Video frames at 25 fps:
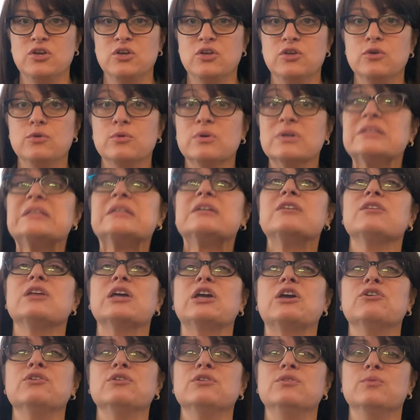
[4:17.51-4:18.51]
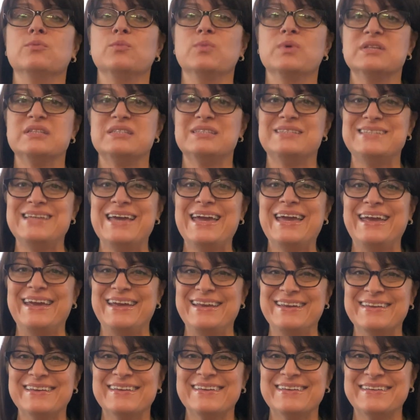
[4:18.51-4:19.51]
You clearly couldn't
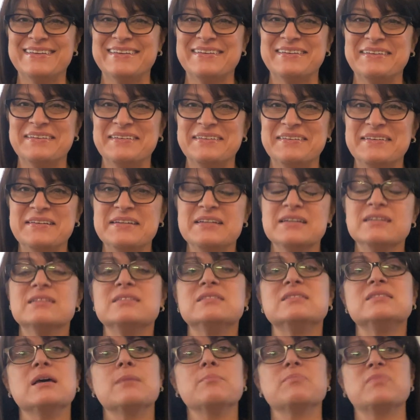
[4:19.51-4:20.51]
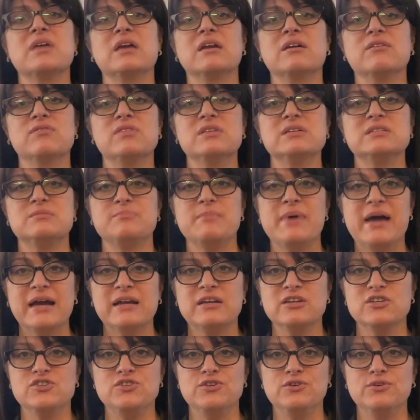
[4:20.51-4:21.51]
withstand something of this
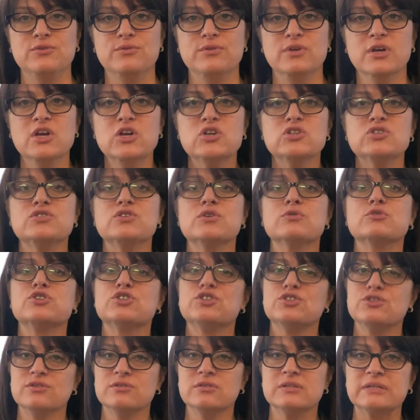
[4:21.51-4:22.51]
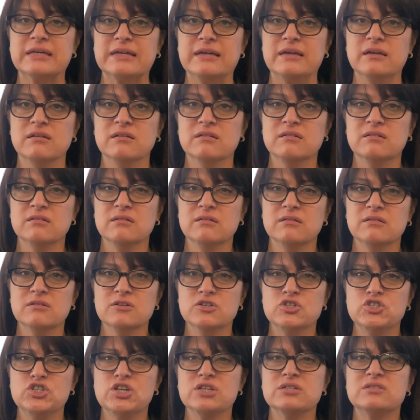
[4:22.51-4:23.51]
magnitude. So surely
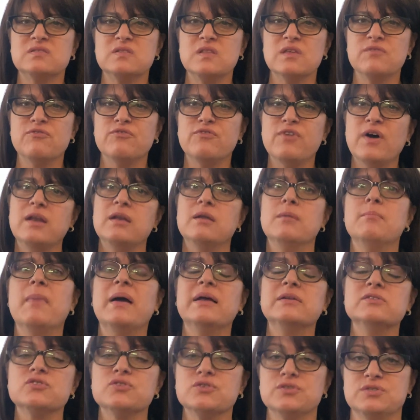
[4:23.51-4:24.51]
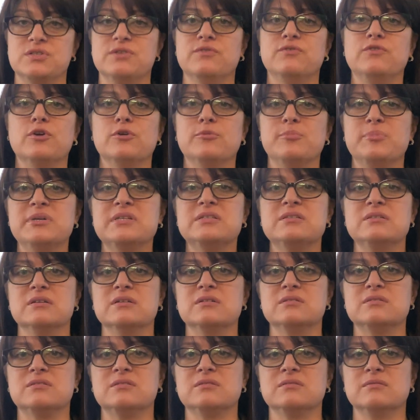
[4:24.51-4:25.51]
just the fundamentals of your
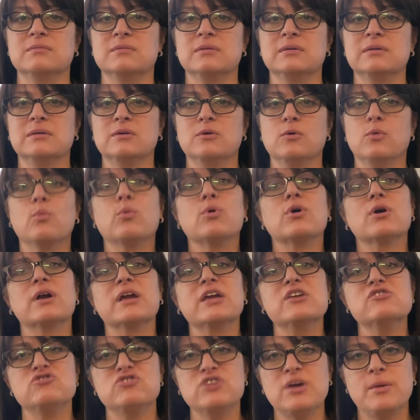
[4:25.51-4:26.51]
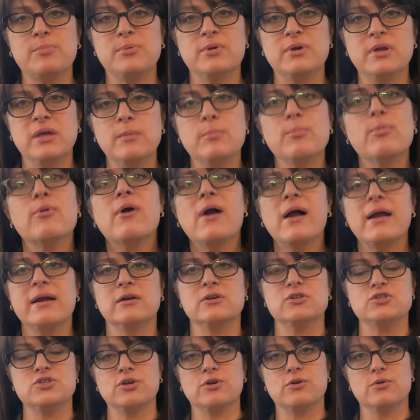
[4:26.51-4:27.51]
business were in jeopardy
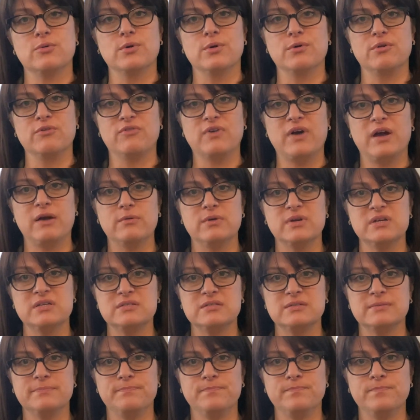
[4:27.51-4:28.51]
prior to coronavirus.